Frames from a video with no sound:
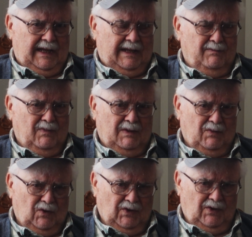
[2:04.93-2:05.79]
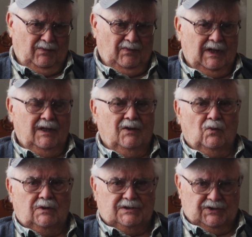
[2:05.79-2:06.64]
And my mother
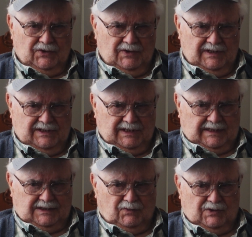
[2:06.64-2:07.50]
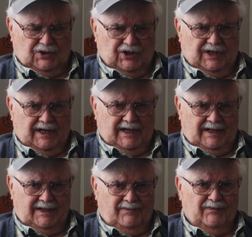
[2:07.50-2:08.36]
was 36 when she
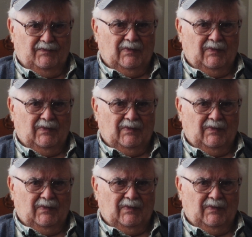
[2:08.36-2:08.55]
died.